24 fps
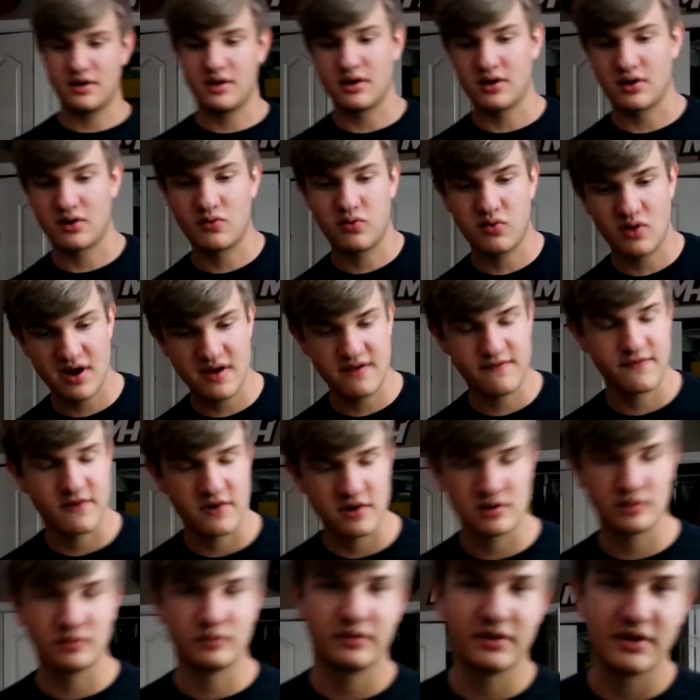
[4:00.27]
uh, quite
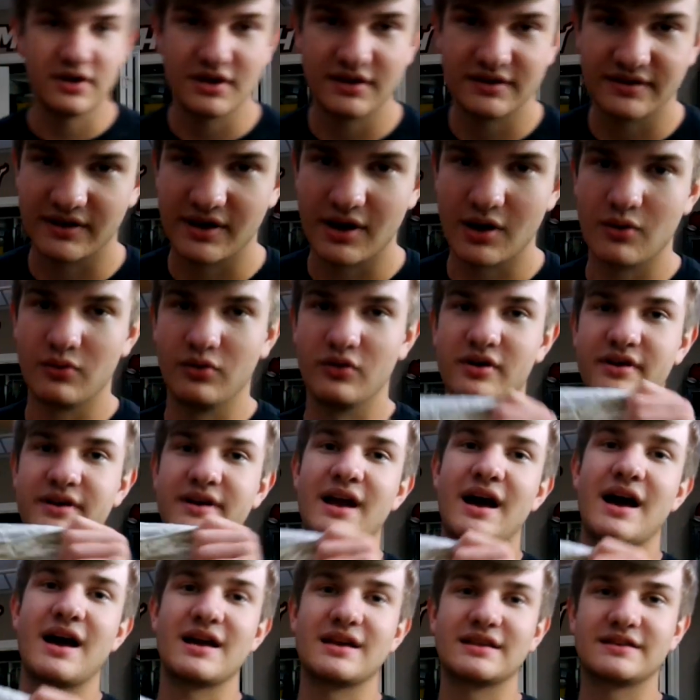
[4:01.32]
frequently to go look
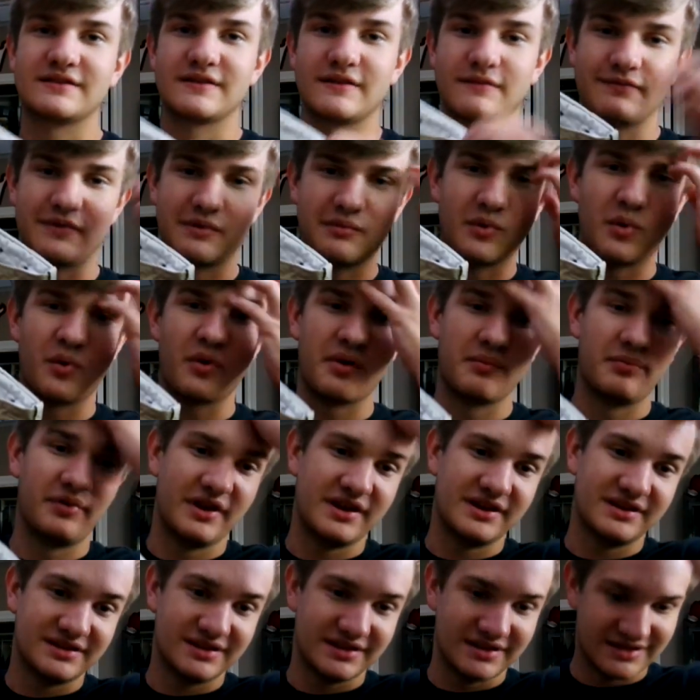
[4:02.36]
nice if I'm going to
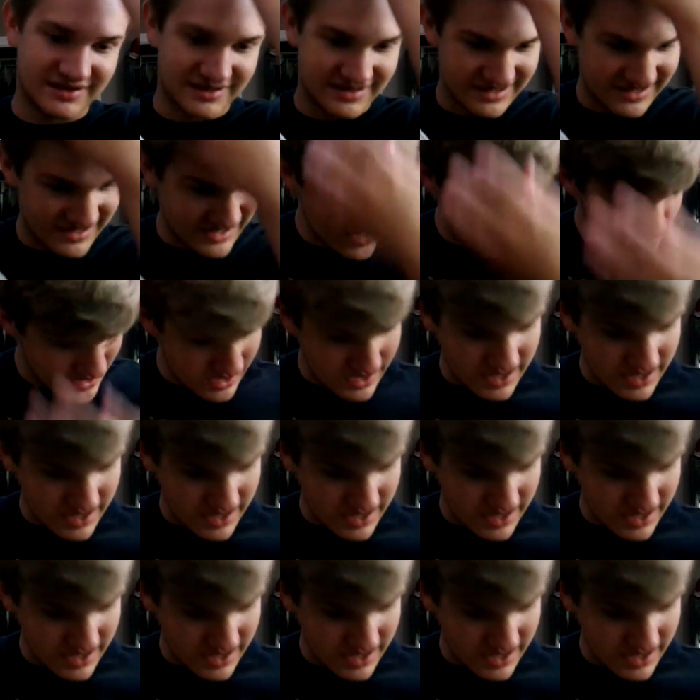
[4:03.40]
places.